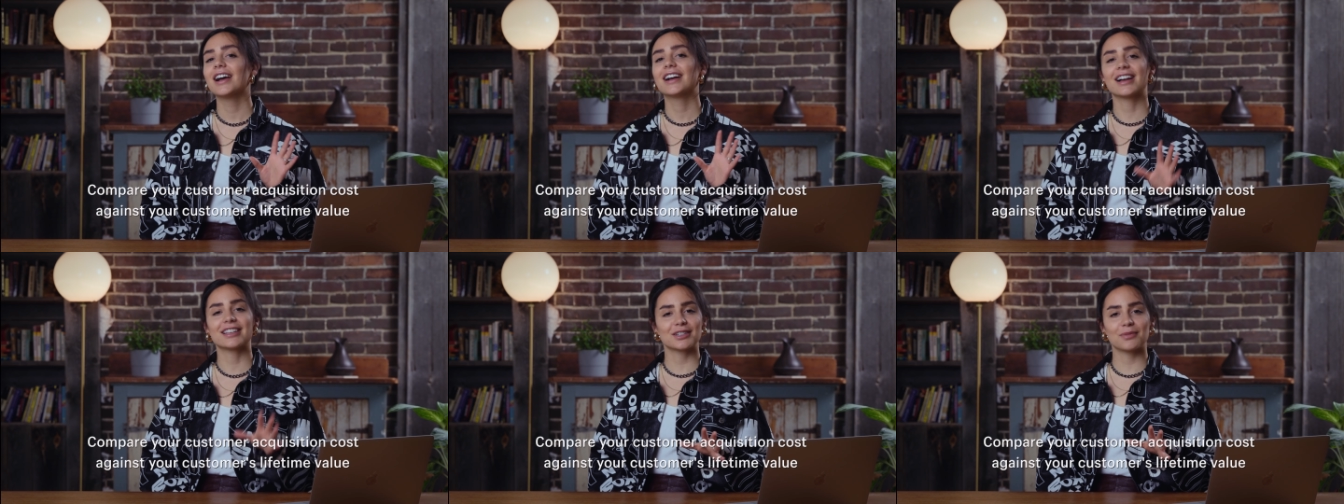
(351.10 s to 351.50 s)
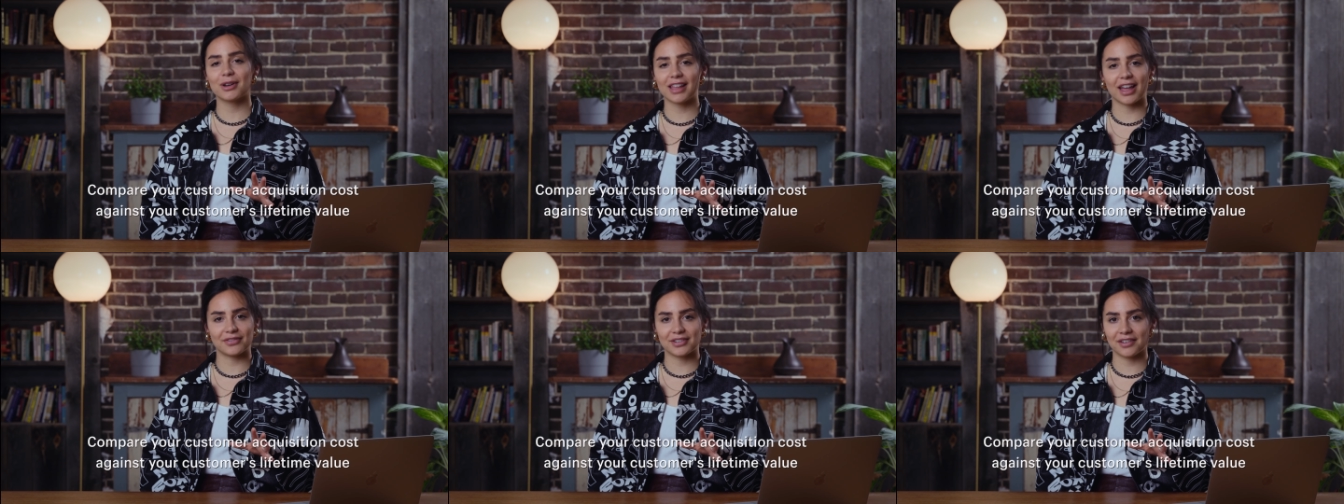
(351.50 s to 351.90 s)
Customer
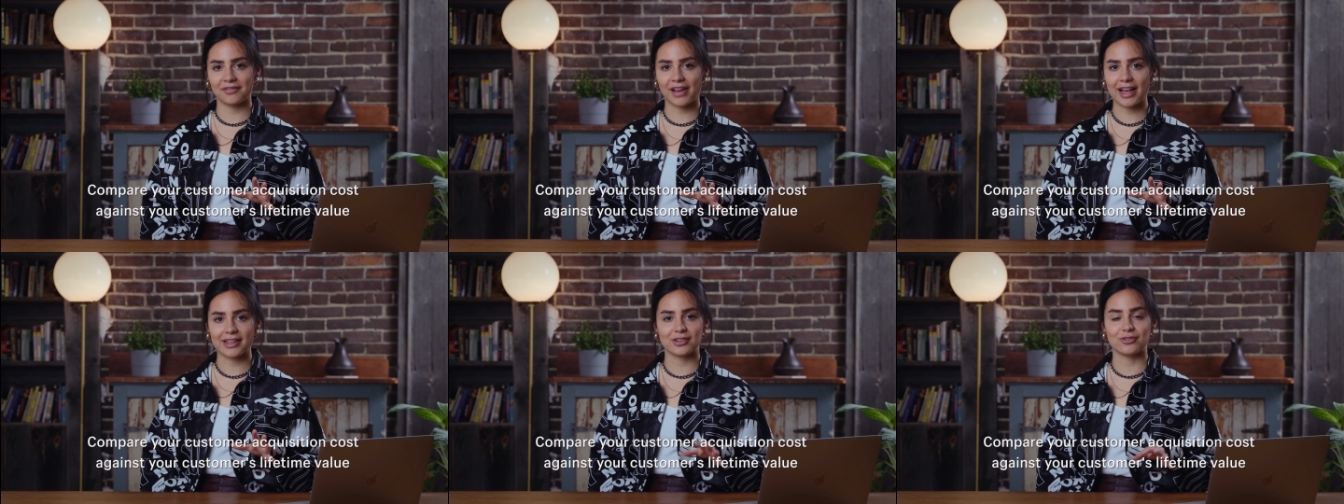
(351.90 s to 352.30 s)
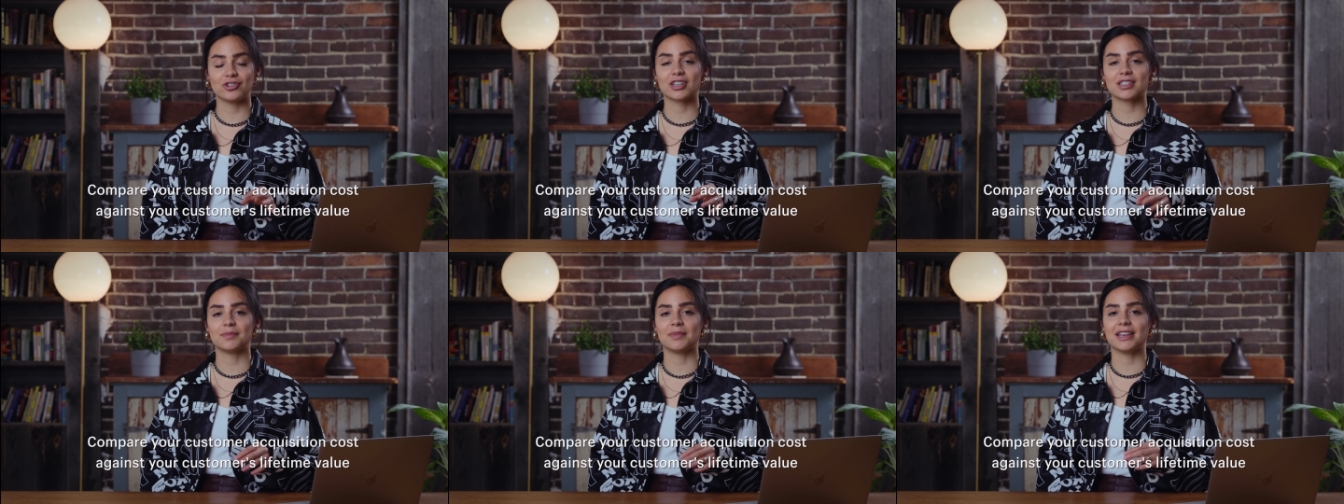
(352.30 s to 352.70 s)
lifetime value
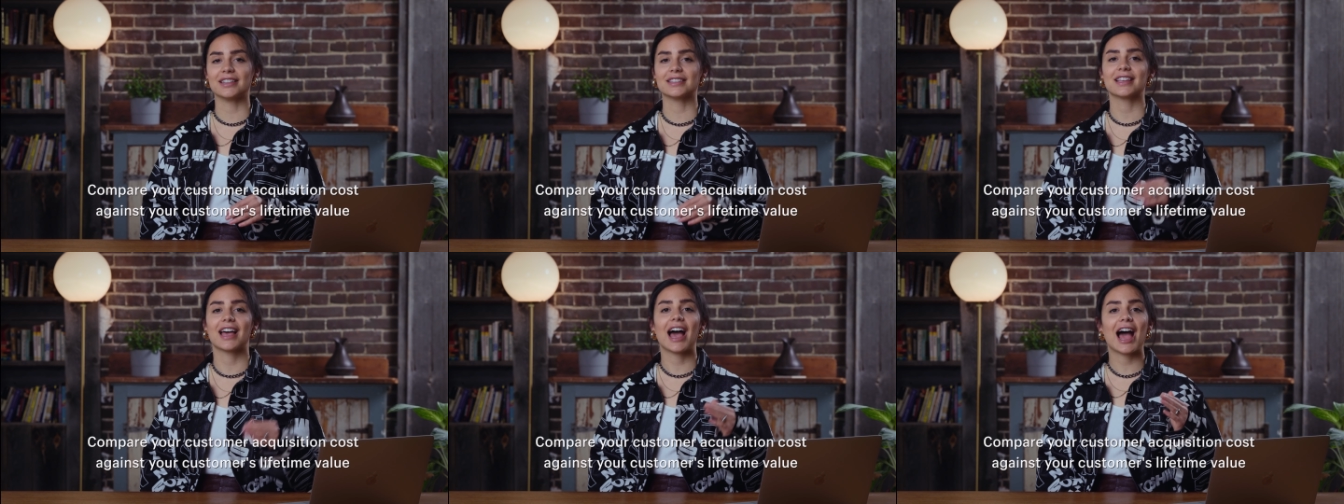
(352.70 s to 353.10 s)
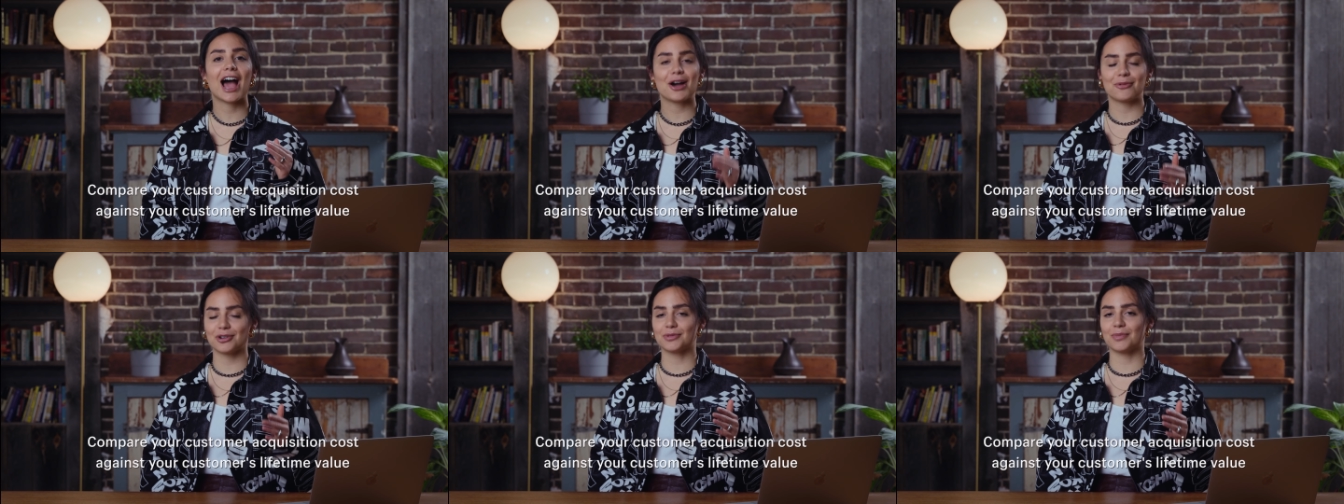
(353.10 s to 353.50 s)
just means
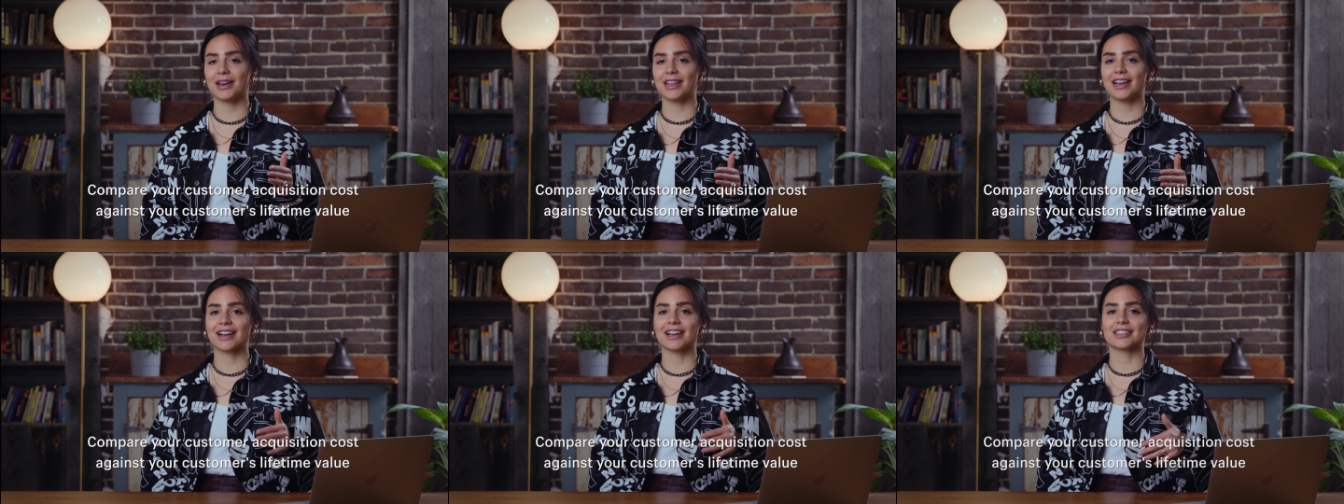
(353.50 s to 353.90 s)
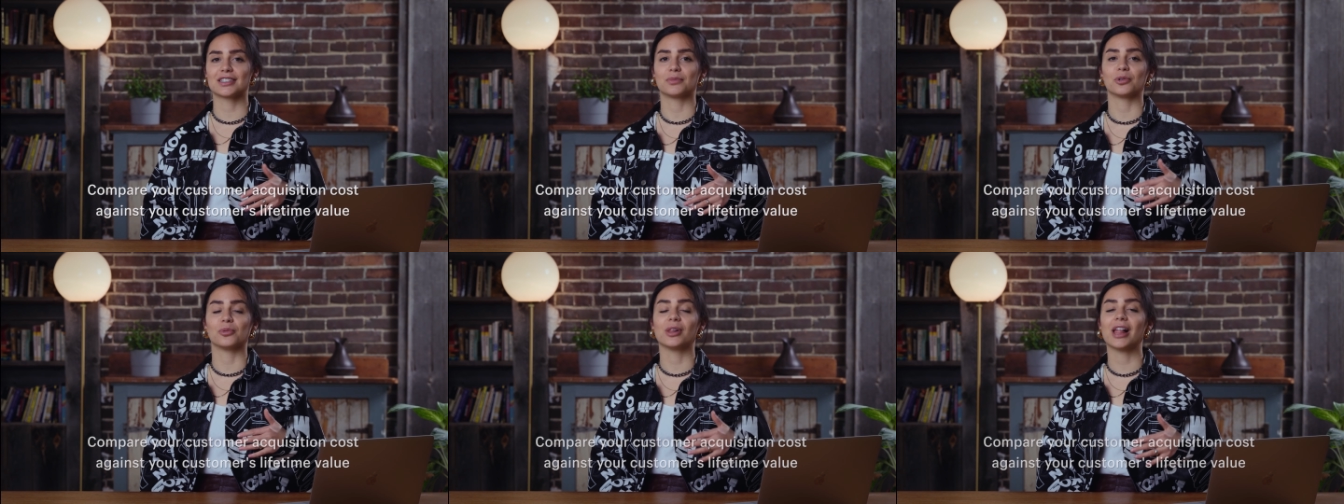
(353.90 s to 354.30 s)
how much money a
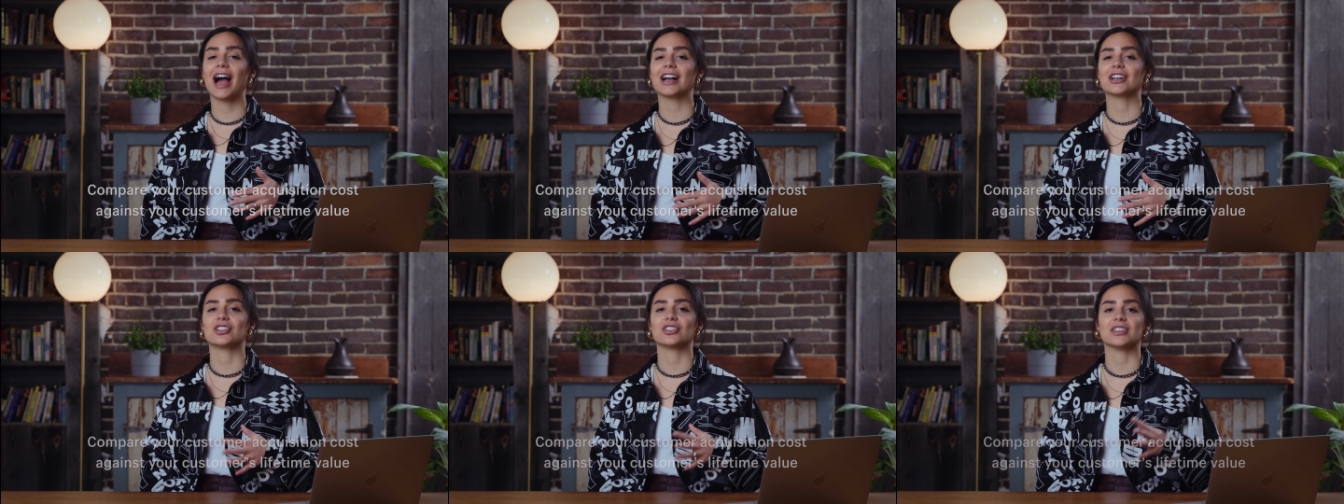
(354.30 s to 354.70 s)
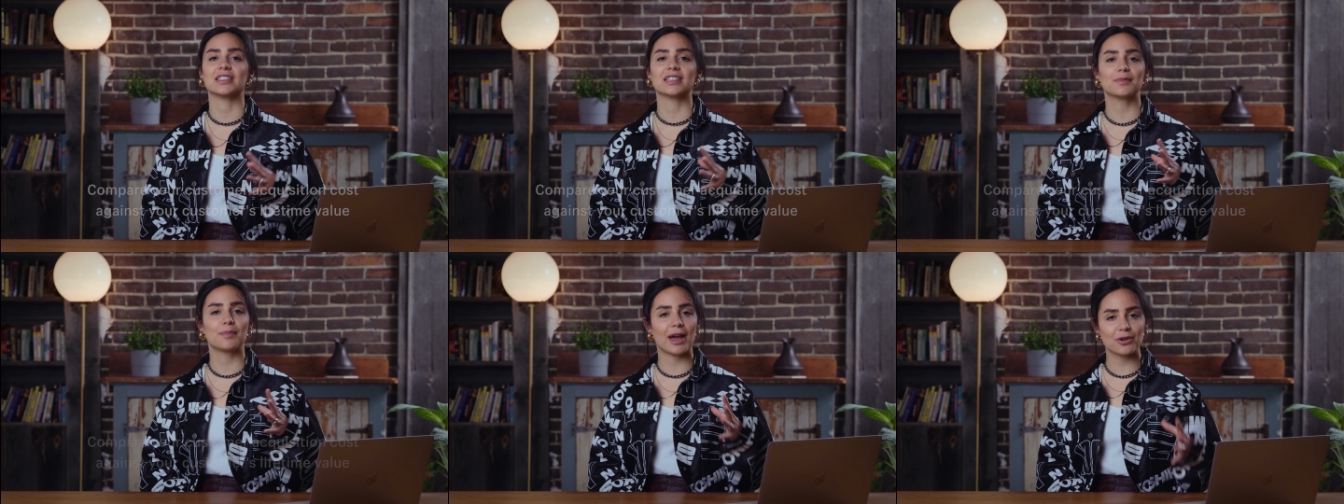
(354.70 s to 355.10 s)
customer will actually
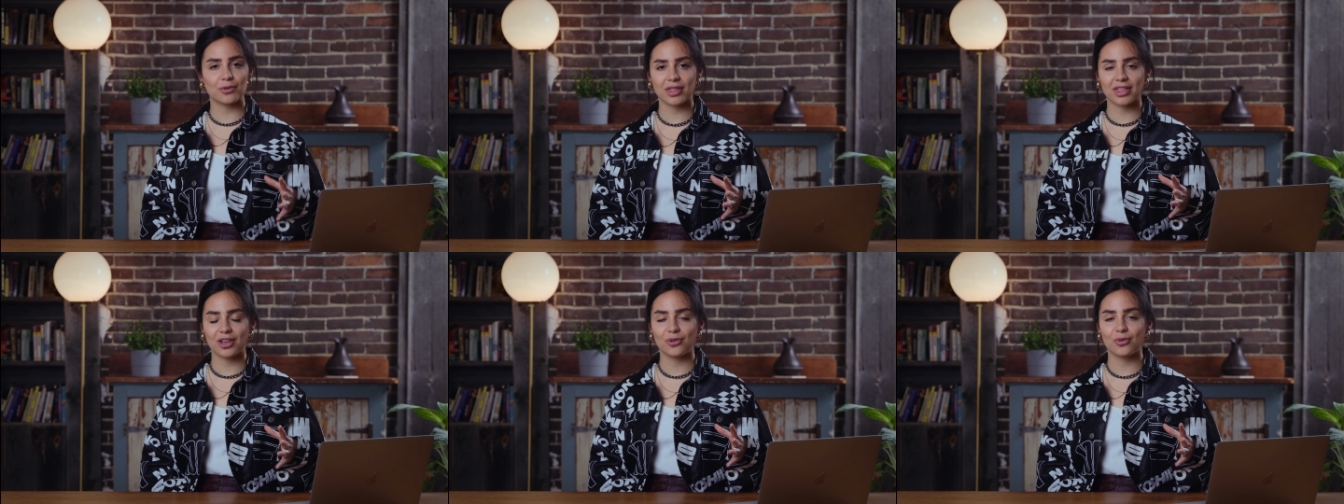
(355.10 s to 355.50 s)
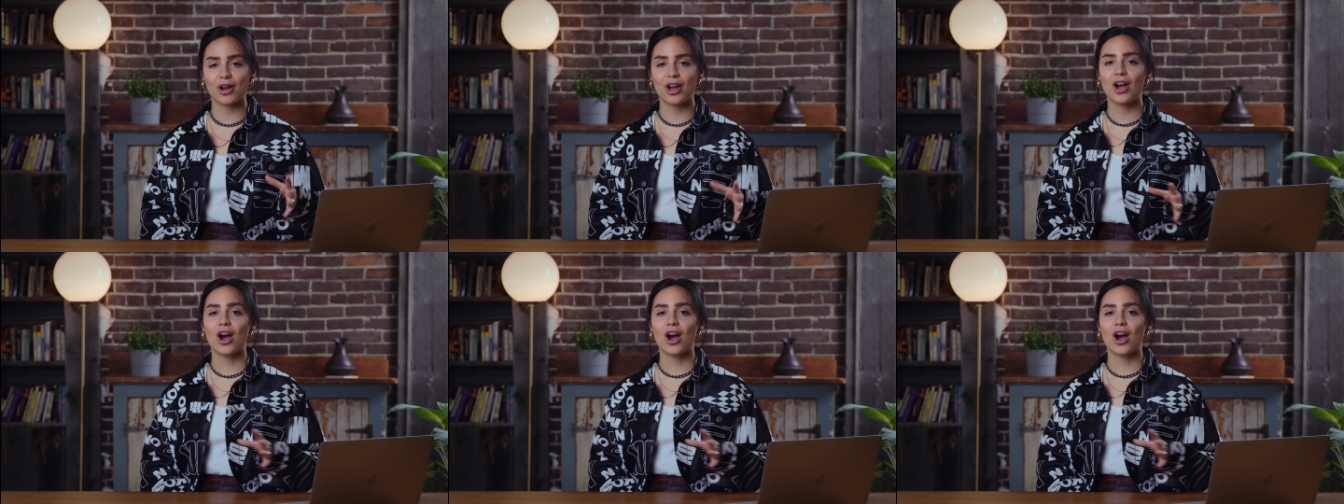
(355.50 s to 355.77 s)
spend with you